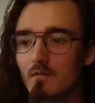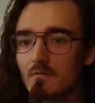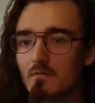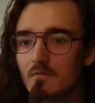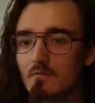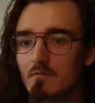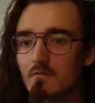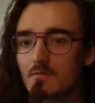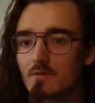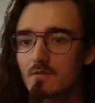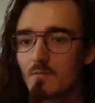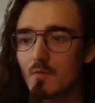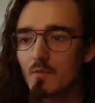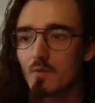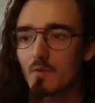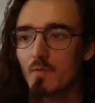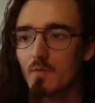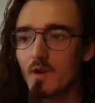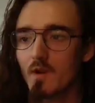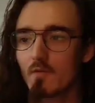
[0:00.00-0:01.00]
some more
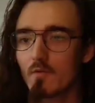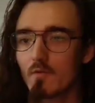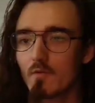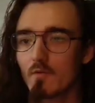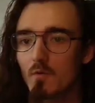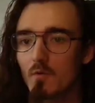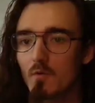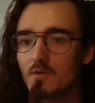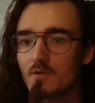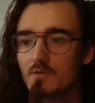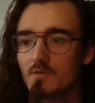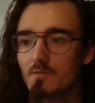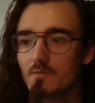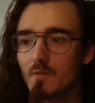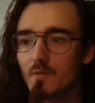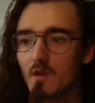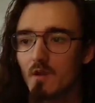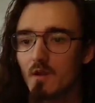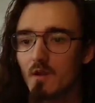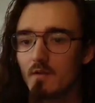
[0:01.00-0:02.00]
battle rewards. We
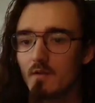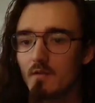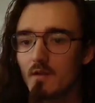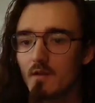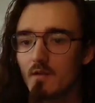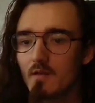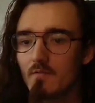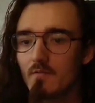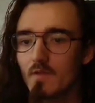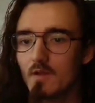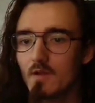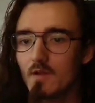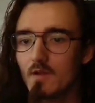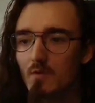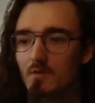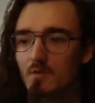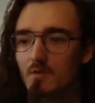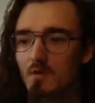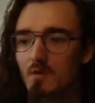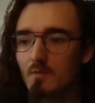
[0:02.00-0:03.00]
got an event
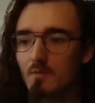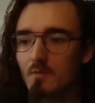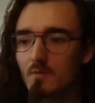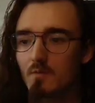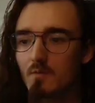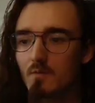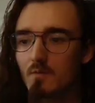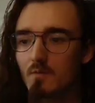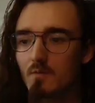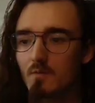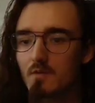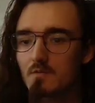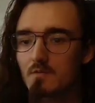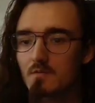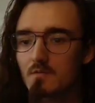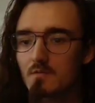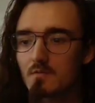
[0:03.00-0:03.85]
quest done, which is nice.